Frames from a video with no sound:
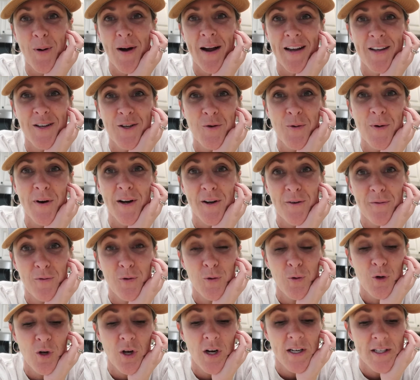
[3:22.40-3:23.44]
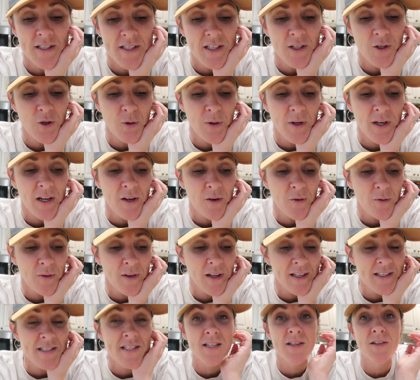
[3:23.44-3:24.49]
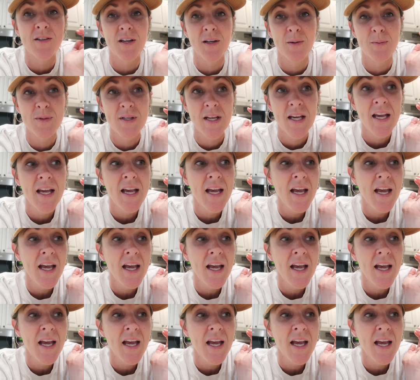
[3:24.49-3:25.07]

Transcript: when you are a food content creator that sometimes